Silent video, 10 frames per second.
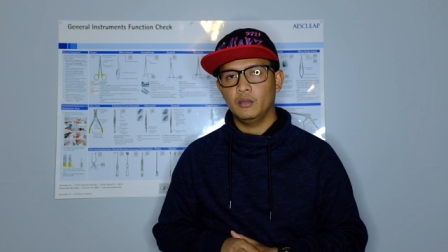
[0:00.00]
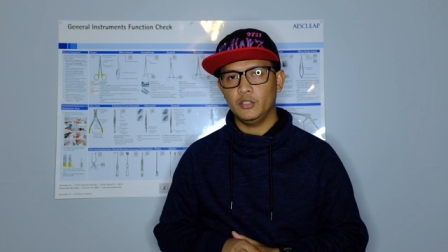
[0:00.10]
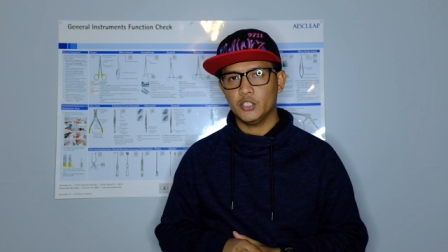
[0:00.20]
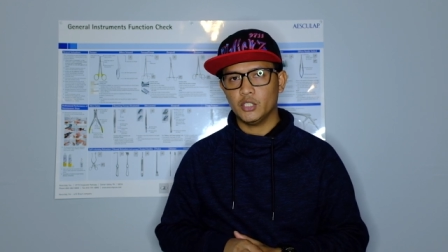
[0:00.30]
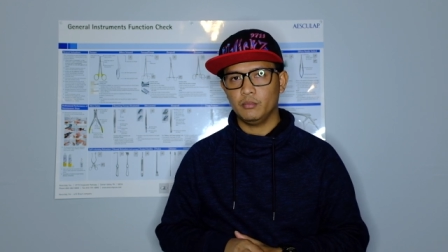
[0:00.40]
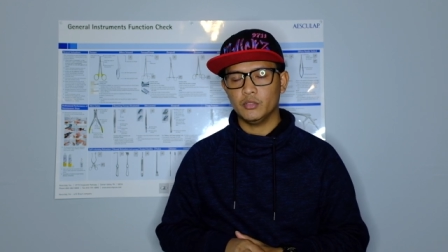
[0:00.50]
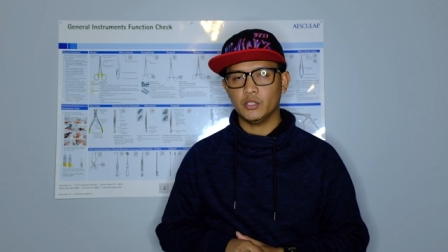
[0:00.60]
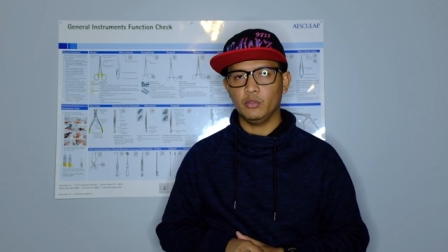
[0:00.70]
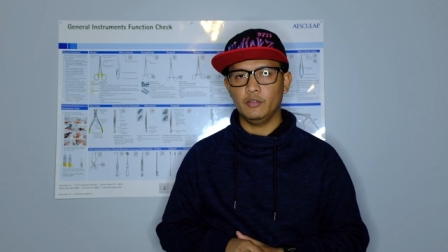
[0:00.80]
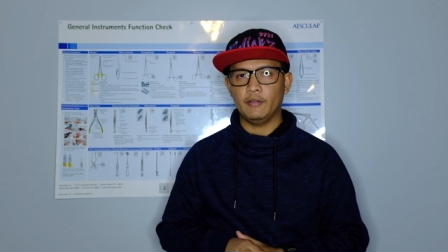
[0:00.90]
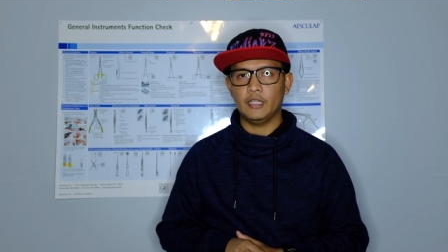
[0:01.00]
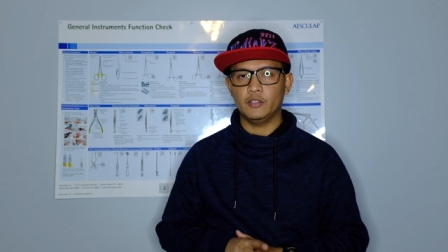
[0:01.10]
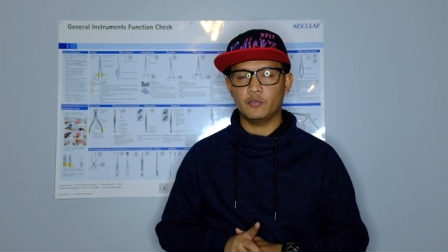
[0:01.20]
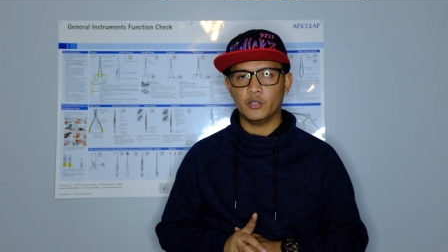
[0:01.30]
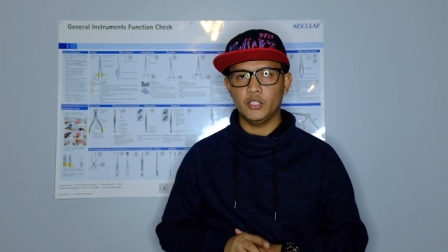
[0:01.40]
ISHM is only
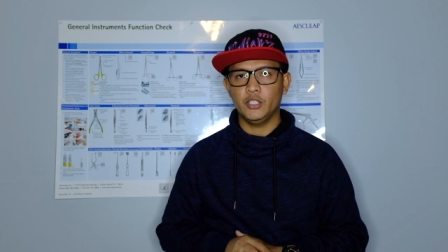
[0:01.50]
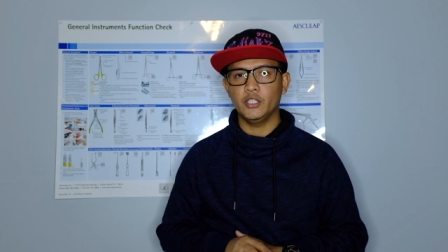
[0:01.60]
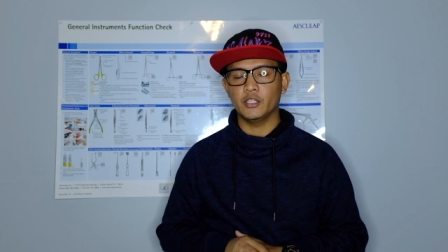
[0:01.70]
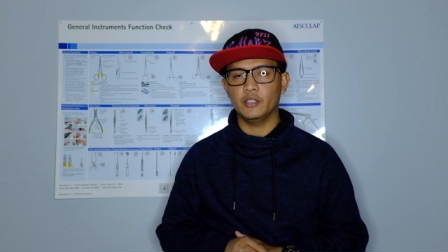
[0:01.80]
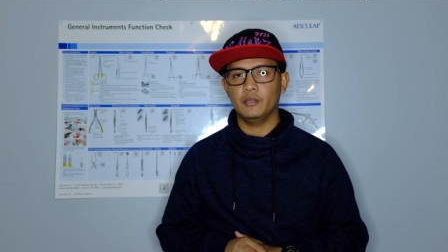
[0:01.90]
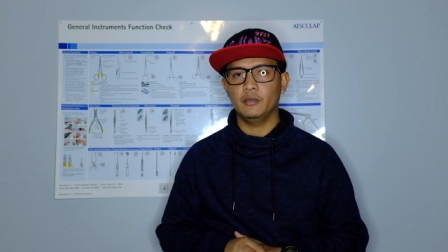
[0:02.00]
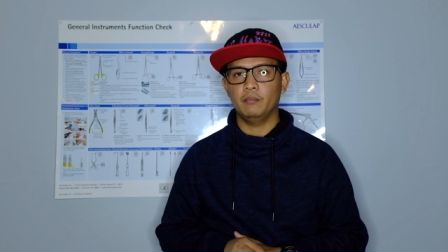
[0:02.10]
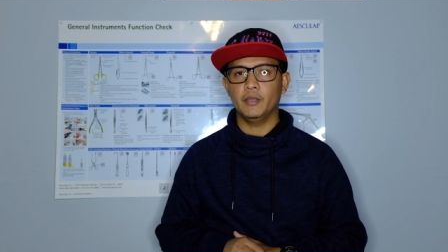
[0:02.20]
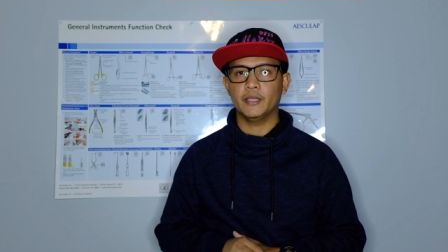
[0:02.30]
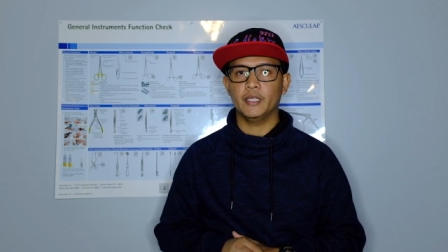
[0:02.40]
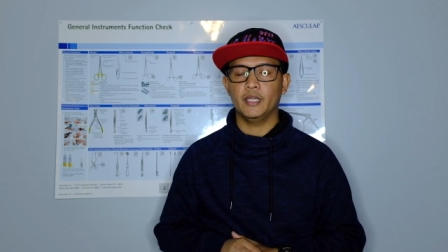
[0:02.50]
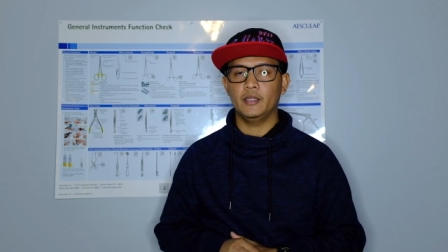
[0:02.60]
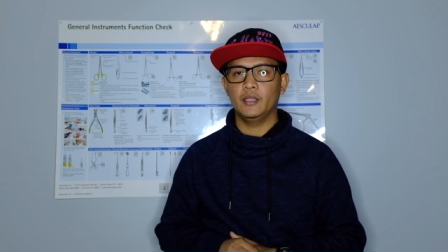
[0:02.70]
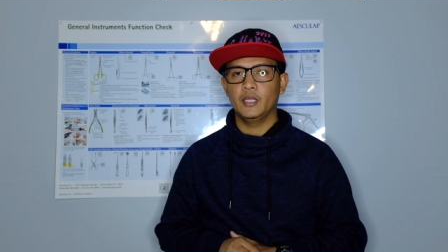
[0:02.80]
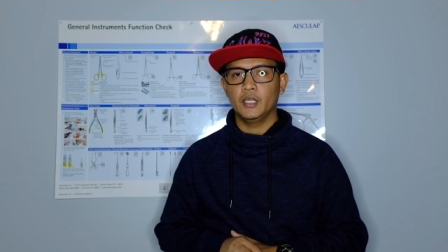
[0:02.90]
valid for a year, but
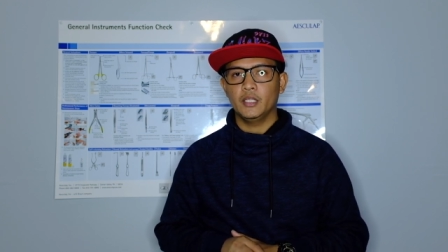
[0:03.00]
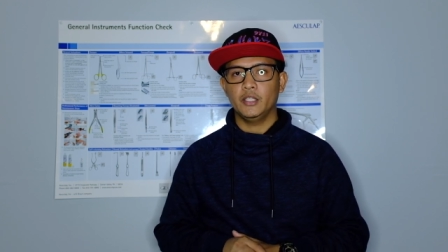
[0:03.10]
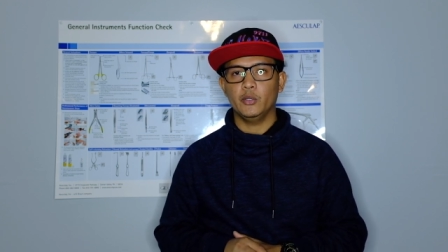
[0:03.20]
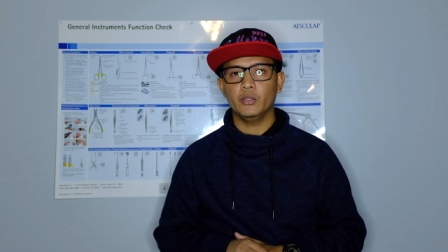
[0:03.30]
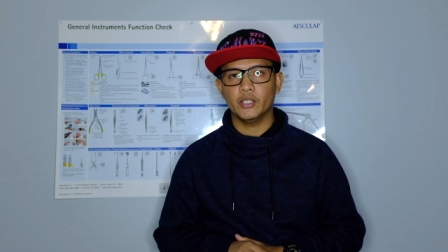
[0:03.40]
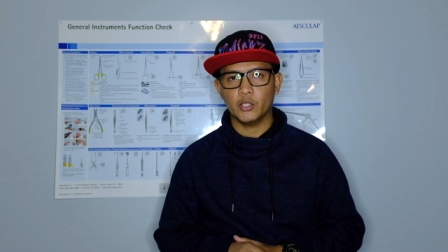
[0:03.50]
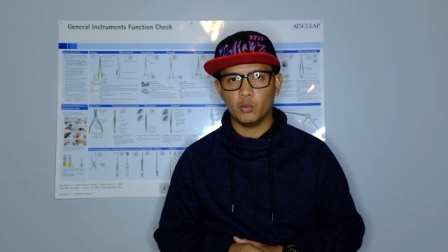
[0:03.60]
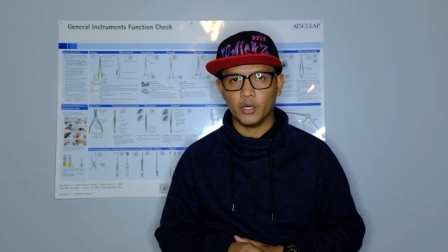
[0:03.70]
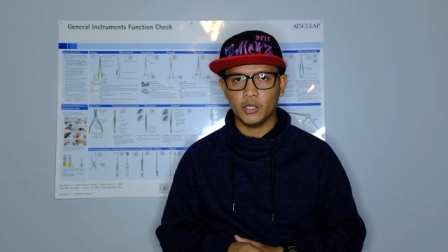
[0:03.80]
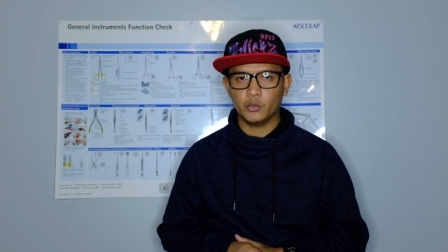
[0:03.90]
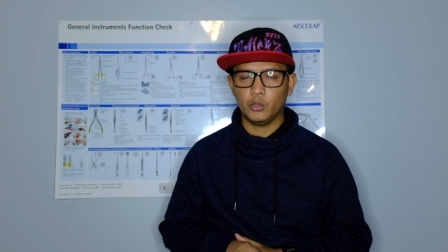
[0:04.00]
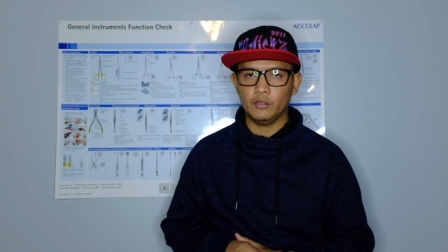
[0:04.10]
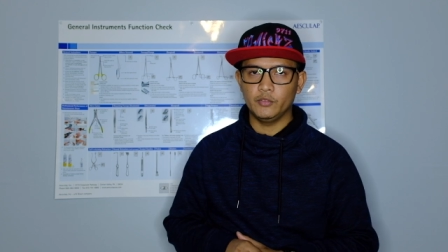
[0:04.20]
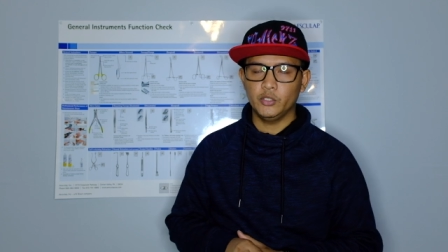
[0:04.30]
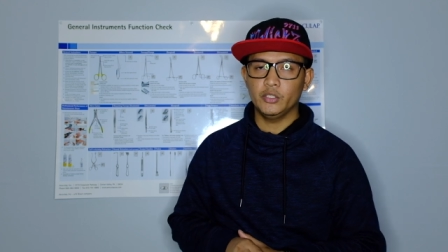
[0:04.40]
then they only require
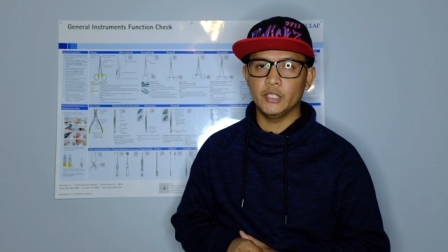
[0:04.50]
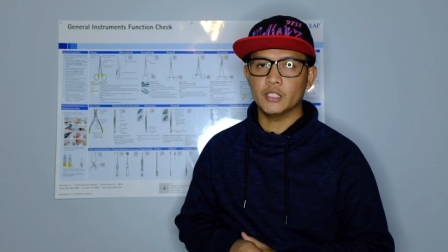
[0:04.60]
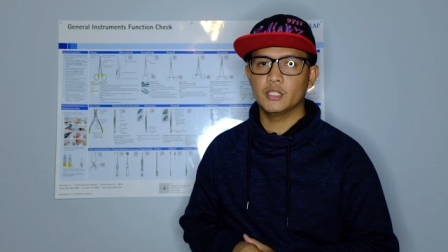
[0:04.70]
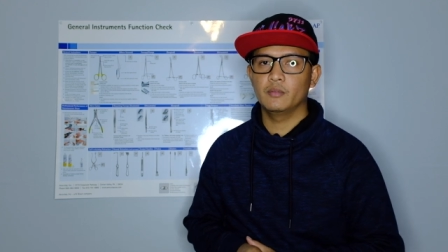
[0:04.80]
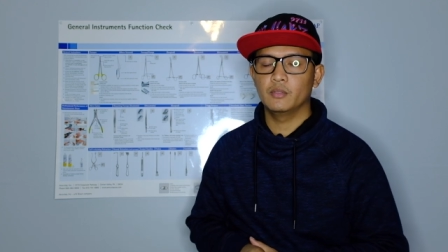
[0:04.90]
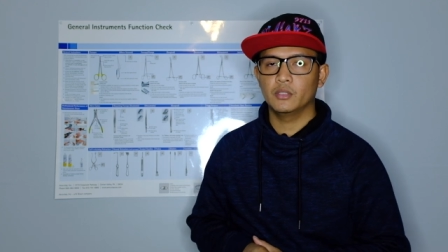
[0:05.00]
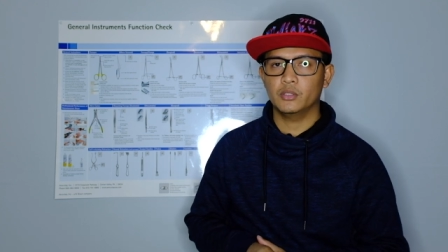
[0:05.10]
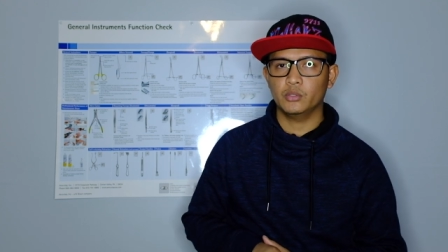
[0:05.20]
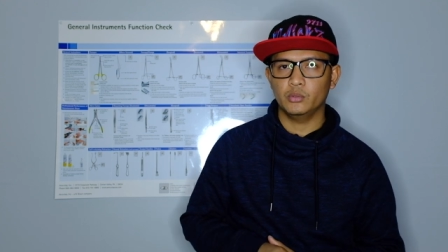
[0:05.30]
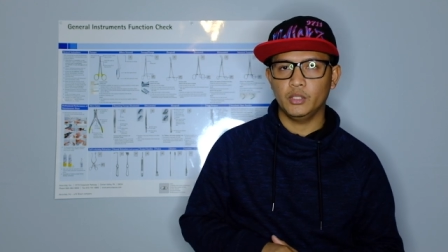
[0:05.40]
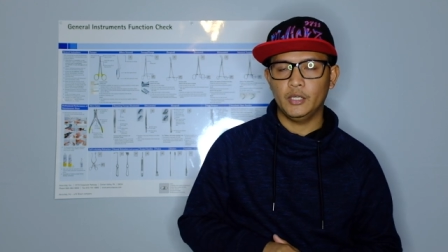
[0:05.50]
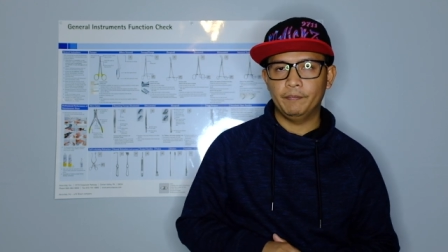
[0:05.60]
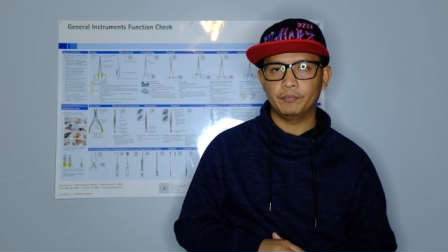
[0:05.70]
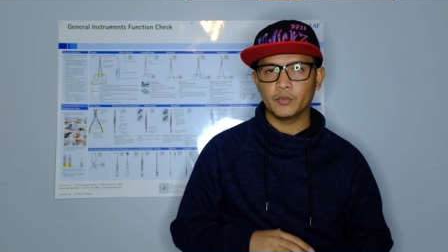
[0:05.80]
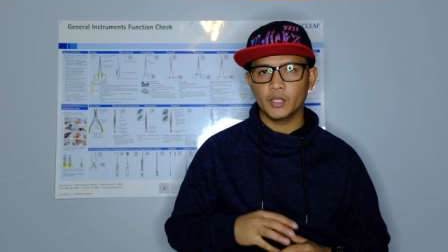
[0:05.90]
12 units to
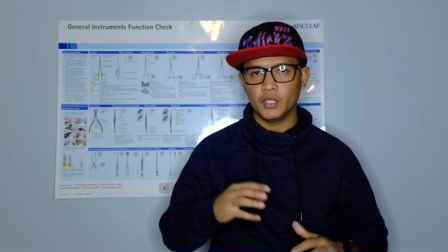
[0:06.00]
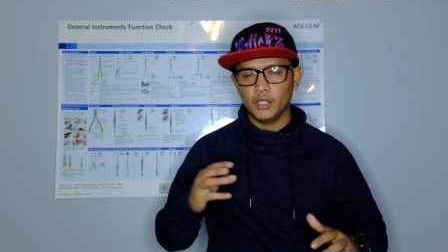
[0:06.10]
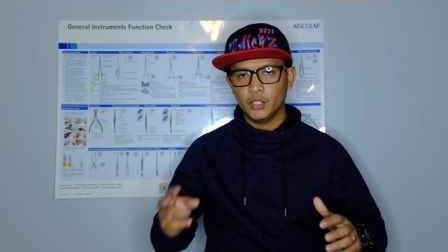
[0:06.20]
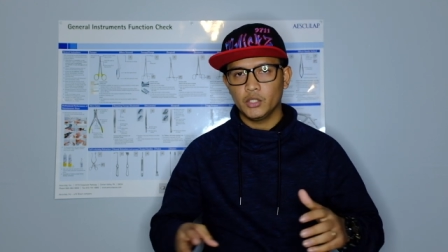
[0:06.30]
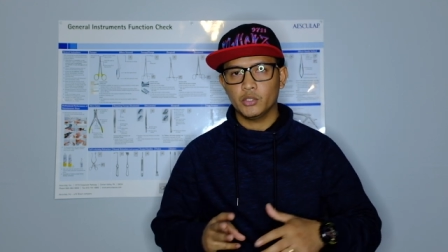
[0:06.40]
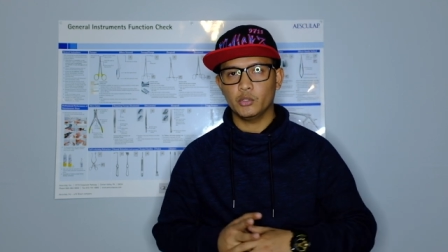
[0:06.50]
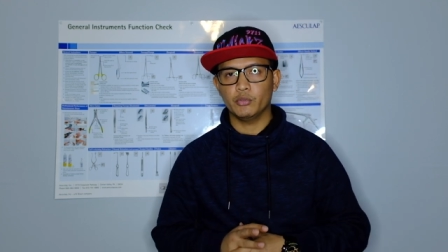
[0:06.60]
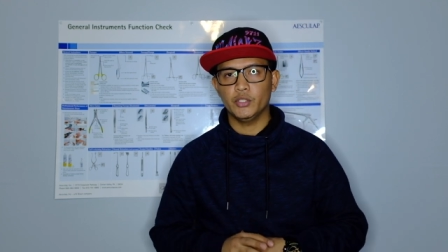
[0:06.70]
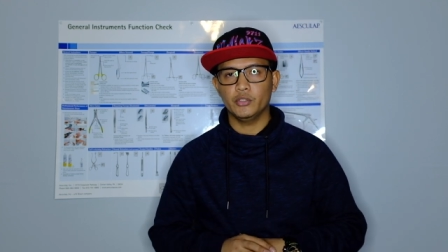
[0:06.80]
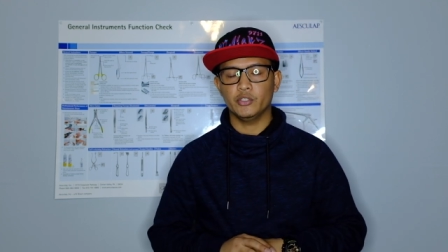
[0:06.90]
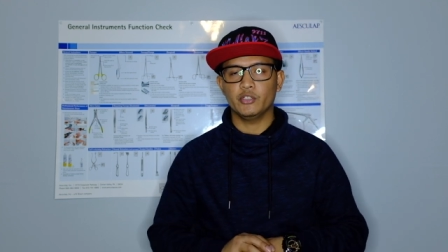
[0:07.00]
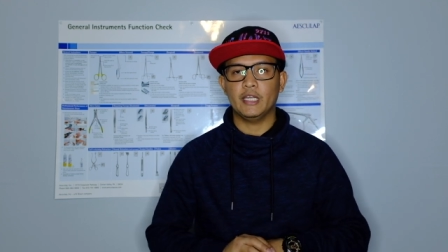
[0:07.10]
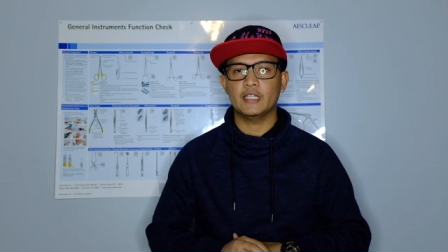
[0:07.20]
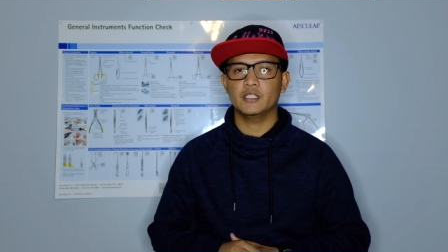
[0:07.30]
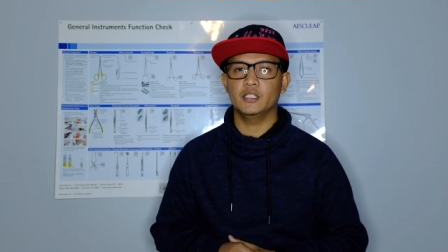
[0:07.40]
renew your
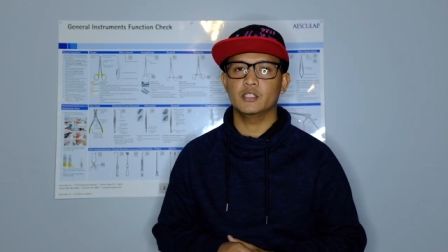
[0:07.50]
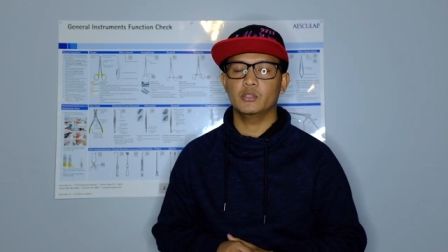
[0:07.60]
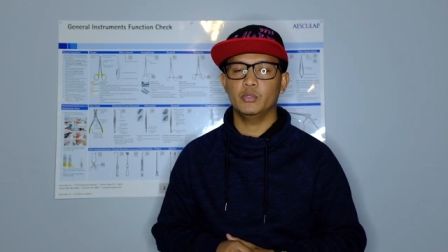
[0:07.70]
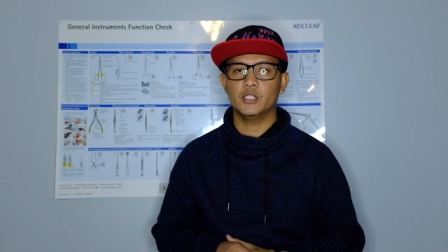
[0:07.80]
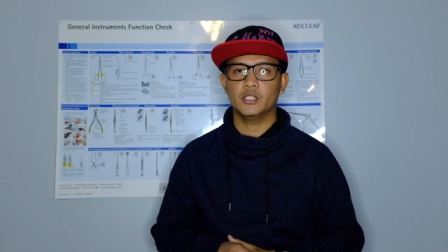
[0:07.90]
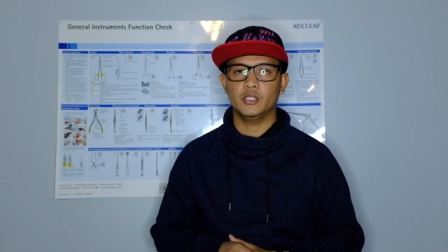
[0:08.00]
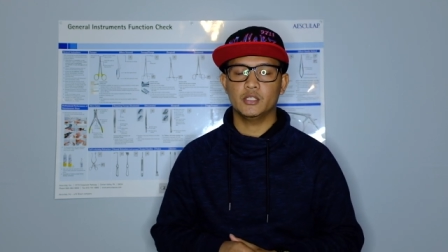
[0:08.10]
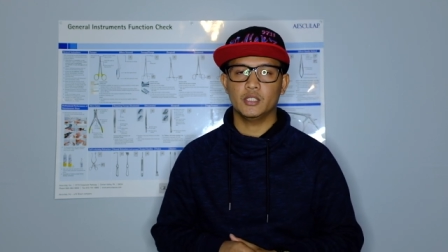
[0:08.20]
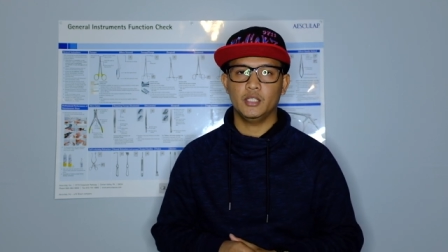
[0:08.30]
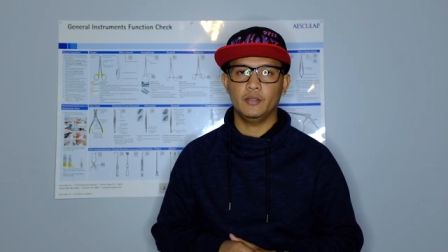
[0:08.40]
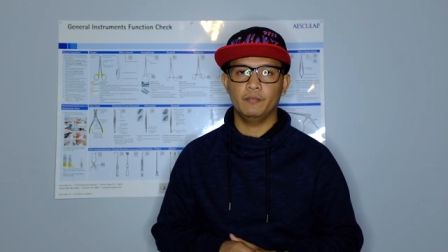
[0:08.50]
license, which is